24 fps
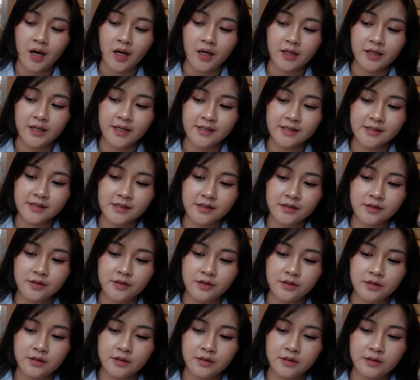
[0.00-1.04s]
I guess
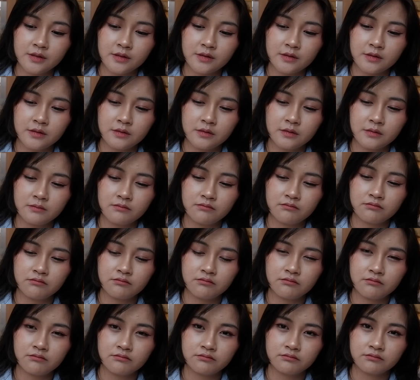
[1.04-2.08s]

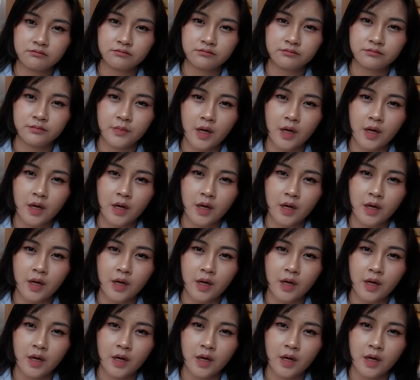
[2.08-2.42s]
hmm,